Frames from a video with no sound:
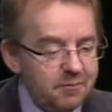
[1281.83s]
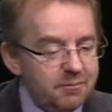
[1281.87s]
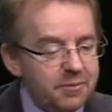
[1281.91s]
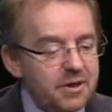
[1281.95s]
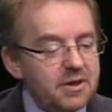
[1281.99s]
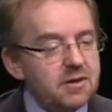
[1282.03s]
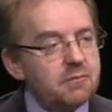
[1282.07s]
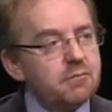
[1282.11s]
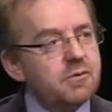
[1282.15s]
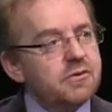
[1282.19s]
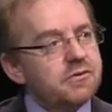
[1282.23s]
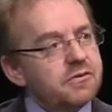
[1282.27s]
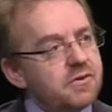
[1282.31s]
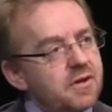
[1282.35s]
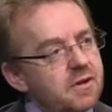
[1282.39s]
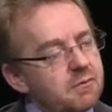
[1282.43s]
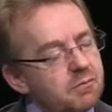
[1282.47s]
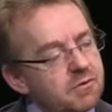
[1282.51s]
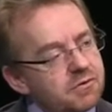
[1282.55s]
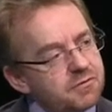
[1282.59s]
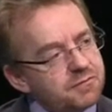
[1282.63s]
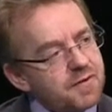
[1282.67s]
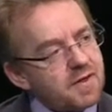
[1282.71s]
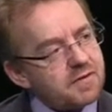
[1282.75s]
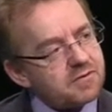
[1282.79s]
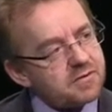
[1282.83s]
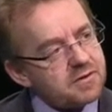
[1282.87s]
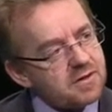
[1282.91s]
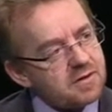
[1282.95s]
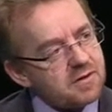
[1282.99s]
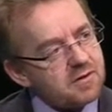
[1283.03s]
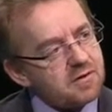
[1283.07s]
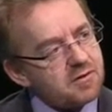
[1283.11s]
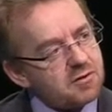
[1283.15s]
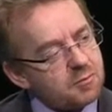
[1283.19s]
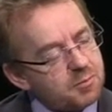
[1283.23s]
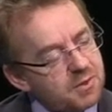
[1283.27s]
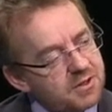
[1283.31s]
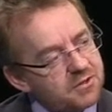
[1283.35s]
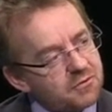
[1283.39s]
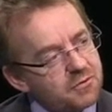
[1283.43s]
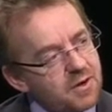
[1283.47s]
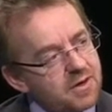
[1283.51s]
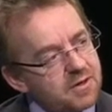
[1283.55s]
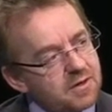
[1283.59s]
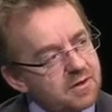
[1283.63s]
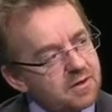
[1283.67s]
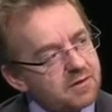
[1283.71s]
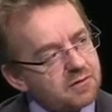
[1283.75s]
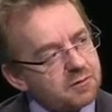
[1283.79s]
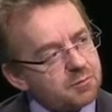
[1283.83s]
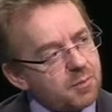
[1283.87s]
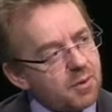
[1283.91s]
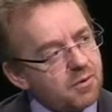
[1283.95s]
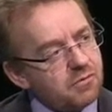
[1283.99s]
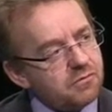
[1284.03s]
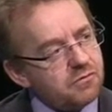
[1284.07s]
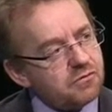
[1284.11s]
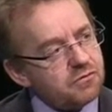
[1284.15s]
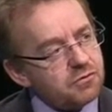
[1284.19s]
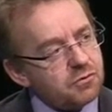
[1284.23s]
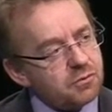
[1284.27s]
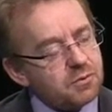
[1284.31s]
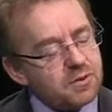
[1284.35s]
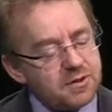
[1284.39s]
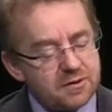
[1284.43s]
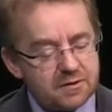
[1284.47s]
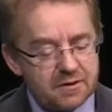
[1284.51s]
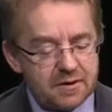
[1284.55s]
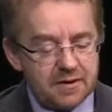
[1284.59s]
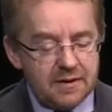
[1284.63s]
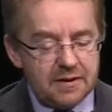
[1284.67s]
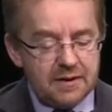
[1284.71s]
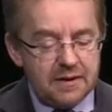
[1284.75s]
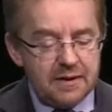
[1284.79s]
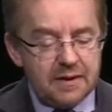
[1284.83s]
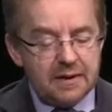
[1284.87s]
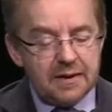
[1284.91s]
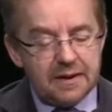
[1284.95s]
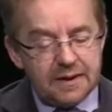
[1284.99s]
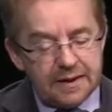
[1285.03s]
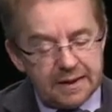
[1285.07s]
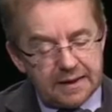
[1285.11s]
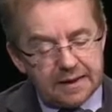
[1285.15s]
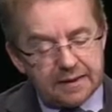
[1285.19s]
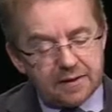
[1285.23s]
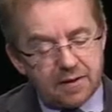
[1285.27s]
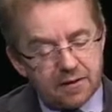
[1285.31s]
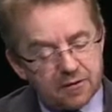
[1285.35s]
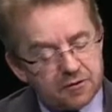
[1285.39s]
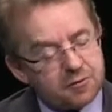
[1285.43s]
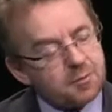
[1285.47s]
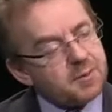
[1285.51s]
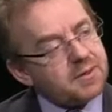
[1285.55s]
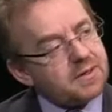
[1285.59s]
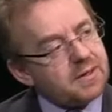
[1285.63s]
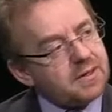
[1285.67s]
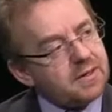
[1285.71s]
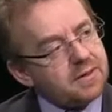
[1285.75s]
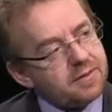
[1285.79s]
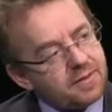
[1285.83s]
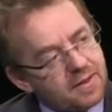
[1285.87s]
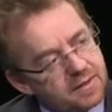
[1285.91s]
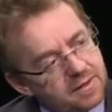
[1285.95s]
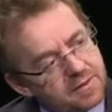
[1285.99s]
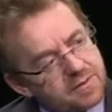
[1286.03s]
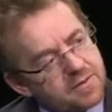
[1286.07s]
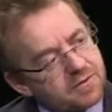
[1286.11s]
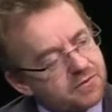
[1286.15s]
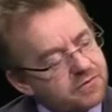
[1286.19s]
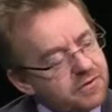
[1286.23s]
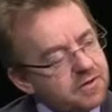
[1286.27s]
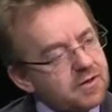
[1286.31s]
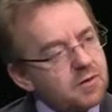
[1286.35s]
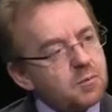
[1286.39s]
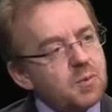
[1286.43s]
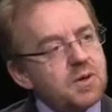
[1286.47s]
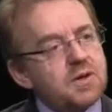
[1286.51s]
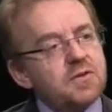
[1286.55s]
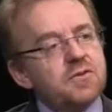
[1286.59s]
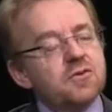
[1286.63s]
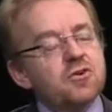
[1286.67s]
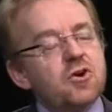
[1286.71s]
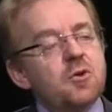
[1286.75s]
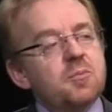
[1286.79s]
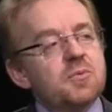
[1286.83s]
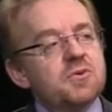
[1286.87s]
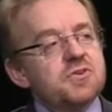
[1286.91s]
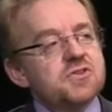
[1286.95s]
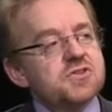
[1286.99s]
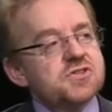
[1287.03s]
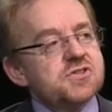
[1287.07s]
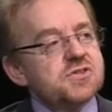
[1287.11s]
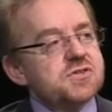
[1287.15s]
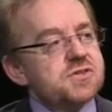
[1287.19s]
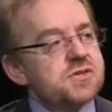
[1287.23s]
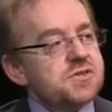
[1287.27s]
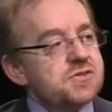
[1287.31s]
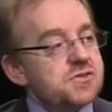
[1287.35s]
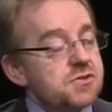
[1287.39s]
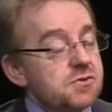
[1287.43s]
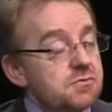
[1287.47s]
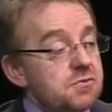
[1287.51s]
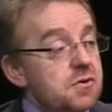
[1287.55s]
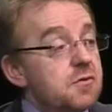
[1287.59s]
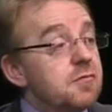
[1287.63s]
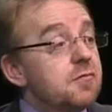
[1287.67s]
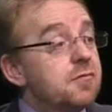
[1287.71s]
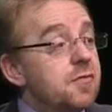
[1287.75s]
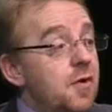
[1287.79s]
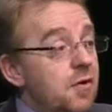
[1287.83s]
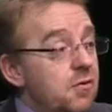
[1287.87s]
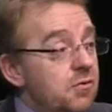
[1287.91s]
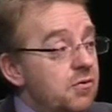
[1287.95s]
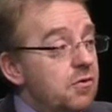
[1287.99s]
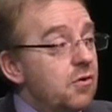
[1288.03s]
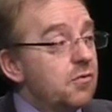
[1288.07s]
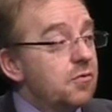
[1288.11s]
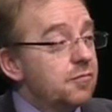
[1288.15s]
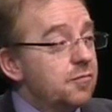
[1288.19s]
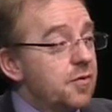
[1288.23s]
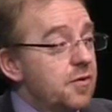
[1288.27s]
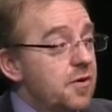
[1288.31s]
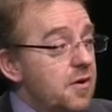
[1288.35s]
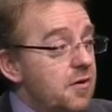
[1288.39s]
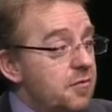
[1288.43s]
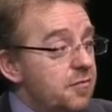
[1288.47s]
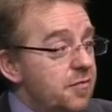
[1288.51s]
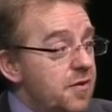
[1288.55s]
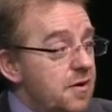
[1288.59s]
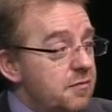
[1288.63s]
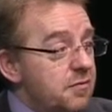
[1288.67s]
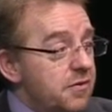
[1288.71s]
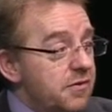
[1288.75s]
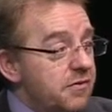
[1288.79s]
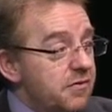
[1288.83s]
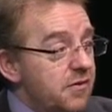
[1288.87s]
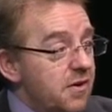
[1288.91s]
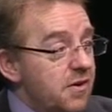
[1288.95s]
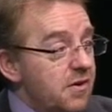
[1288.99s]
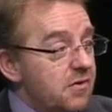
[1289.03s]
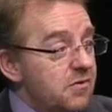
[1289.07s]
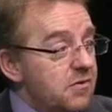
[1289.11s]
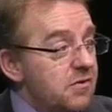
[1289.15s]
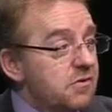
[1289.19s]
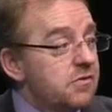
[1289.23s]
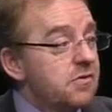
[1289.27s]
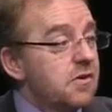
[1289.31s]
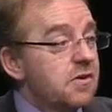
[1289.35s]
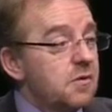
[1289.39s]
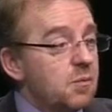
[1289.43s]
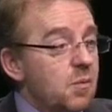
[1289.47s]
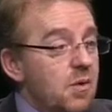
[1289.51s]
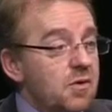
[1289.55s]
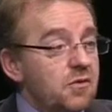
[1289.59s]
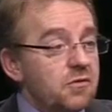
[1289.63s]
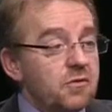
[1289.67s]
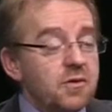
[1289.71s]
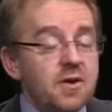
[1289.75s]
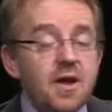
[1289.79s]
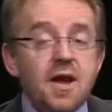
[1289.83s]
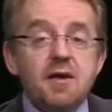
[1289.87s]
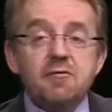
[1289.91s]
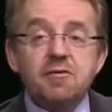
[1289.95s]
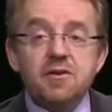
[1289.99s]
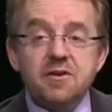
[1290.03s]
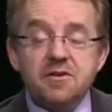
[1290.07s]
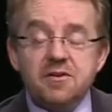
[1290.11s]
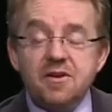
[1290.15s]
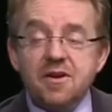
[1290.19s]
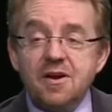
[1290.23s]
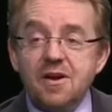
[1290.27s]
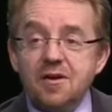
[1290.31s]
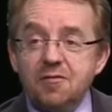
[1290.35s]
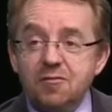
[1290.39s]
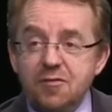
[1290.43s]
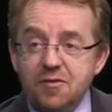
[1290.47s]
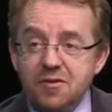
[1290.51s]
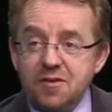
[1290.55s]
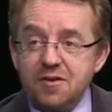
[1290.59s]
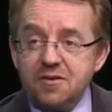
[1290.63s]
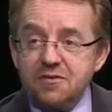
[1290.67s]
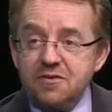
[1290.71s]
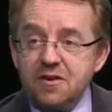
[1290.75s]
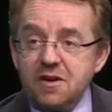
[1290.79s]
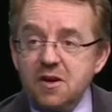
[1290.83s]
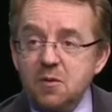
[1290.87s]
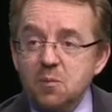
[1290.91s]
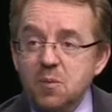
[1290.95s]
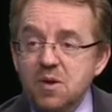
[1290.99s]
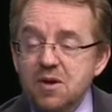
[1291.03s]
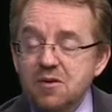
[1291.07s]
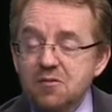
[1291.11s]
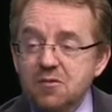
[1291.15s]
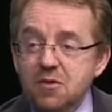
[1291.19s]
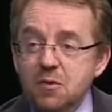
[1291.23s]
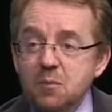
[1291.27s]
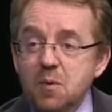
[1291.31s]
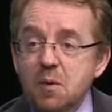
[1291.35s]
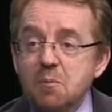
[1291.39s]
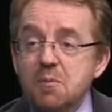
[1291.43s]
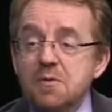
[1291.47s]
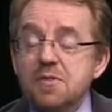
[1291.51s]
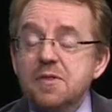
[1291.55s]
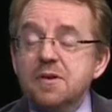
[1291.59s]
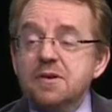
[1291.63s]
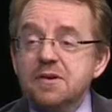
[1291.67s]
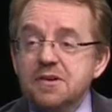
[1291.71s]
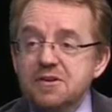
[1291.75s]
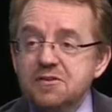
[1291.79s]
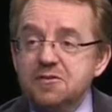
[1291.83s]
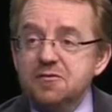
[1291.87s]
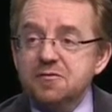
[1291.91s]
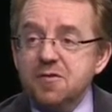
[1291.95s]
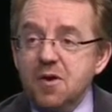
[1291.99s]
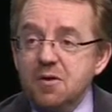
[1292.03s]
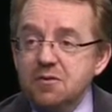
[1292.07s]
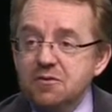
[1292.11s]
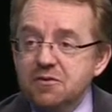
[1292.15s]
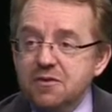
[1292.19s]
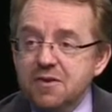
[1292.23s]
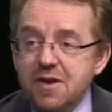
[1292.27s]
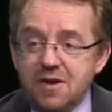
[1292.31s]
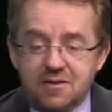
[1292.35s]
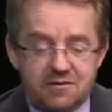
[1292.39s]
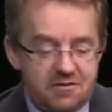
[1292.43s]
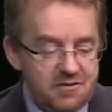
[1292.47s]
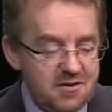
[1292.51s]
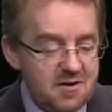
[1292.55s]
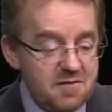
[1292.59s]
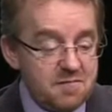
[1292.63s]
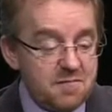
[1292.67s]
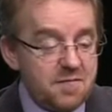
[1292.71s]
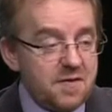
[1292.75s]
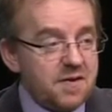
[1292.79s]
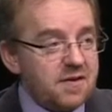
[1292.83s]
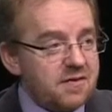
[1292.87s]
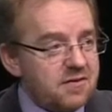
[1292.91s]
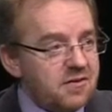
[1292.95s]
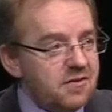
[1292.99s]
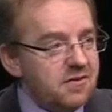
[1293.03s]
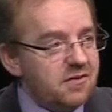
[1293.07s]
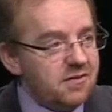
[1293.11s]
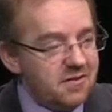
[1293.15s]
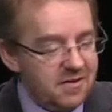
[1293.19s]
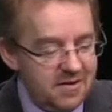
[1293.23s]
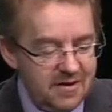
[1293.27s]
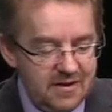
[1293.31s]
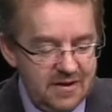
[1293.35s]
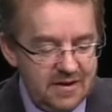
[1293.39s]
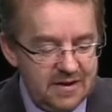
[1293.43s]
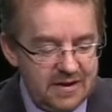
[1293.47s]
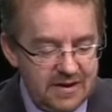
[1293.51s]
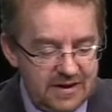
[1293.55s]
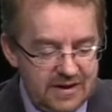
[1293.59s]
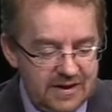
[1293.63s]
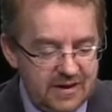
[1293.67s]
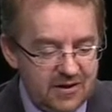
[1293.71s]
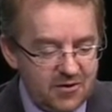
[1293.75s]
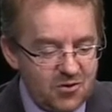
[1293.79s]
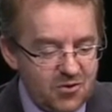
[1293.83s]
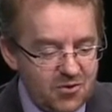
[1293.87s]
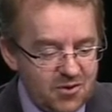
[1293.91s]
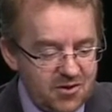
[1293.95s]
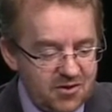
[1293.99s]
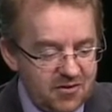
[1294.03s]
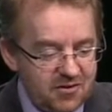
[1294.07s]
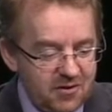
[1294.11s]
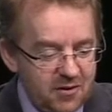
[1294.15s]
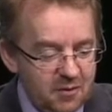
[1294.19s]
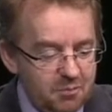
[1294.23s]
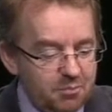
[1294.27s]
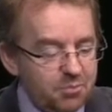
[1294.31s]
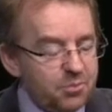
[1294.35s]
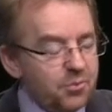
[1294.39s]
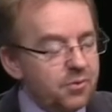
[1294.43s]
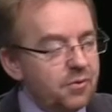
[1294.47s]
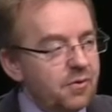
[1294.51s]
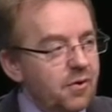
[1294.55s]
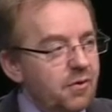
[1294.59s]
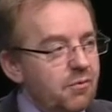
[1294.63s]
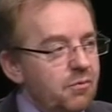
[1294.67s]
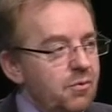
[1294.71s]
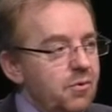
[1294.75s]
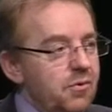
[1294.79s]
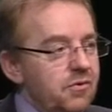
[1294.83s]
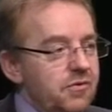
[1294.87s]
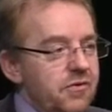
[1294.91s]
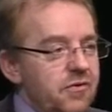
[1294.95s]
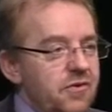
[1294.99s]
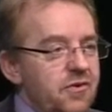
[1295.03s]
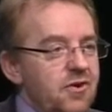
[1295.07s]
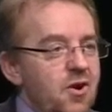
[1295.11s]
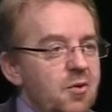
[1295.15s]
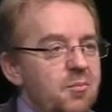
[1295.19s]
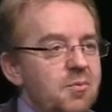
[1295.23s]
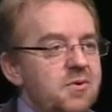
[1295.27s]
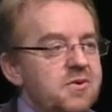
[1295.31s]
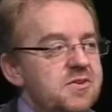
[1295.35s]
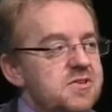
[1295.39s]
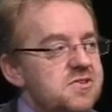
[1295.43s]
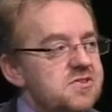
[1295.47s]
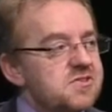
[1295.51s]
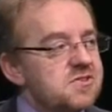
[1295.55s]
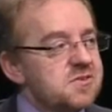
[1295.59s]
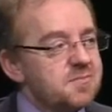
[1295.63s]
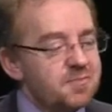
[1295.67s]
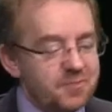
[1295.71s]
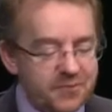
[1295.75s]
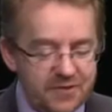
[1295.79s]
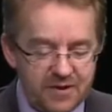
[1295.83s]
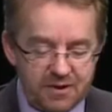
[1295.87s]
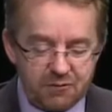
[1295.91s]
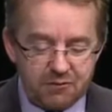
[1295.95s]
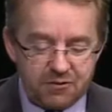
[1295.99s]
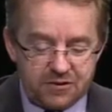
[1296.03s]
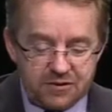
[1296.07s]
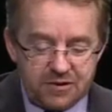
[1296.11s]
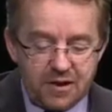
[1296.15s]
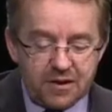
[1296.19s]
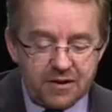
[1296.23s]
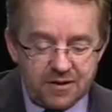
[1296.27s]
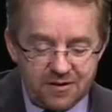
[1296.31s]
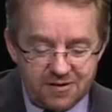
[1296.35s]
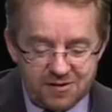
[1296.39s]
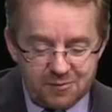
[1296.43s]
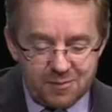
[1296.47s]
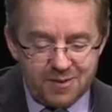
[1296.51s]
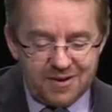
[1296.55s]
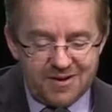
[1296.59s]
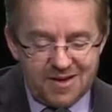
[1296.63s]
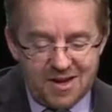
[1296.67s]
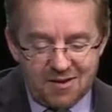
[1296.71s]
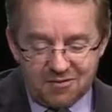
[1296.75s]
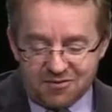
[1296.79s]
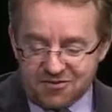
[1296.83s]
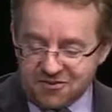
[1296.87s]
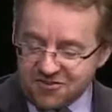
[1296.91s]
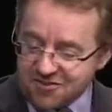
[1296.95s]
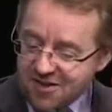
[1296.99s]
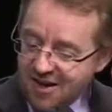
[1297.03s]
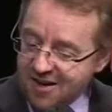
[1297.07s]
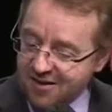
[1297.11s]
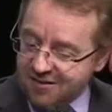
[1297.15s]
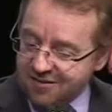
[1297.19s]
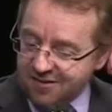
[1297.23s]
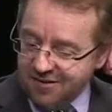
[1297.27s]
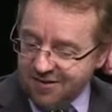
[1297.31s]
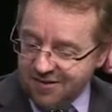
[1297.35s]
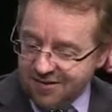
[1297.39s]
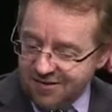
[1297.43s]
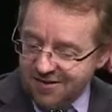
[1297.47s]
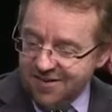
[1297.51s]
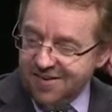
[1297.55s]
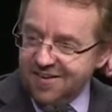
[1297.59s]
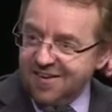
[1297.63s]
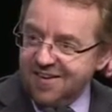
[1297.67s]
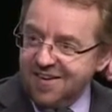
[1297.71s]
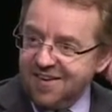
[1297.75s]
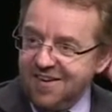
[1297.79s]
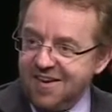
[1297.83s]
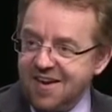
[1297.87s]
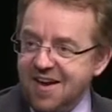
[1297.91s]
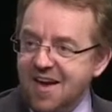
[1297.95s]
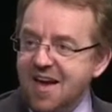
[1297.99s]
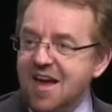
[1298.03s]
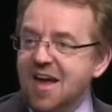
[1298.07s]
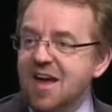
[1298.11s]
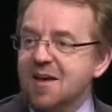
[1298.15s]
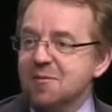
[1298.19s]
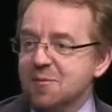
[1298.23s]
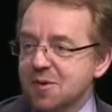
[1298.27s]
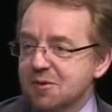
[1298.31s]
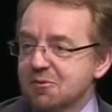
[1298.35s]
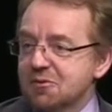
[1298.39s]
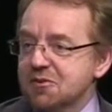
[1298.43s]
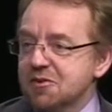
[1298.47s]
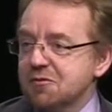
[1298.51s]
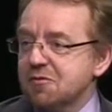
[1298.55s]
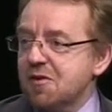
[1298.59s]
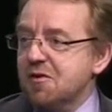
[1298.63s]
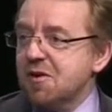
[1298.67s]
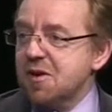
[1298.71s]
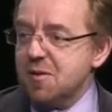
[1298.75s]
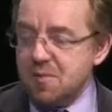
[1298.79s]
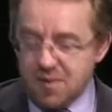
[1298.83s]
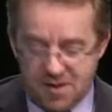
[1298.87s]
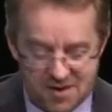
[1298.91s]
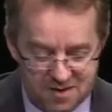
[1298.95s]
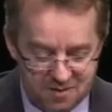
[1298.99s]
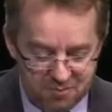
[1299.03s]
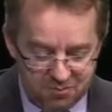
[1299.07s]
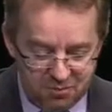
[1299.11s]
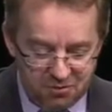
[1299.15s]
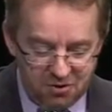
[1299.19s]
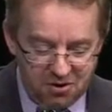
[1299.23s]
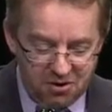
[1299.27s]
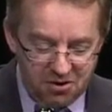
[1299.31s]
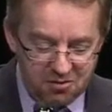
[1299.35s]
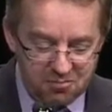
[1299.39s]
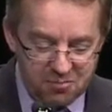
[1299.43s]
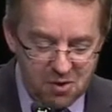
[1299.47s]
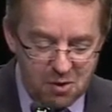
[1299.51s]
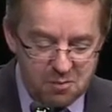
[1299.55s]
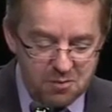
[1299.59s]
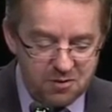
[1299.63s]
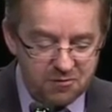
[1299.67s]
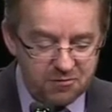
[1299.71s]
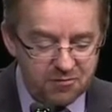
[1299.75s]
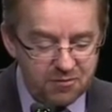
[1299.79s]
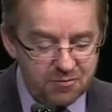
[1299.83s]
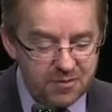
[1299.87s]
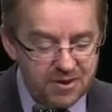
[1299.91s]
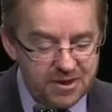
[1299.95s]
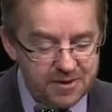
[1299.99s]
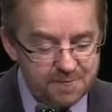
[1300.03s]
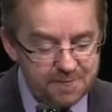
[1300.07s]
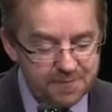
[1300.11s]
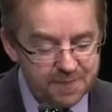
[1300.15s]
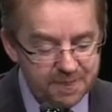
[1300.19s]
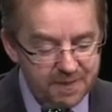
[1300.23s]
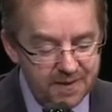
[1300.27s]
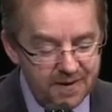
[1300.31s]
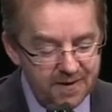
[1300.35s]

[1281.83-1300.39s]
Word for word: But it was, it was fascinating to be directly exposed to it. And ultimately, then in the second week of the competition, the children vote for their favourite scientists, and the ones every day for the second week, the one with the least votes gets evicted, uh, according to the brutal rules of the competition. I was lucky to be left standing. Uh, it was a very uh, proud moment for me.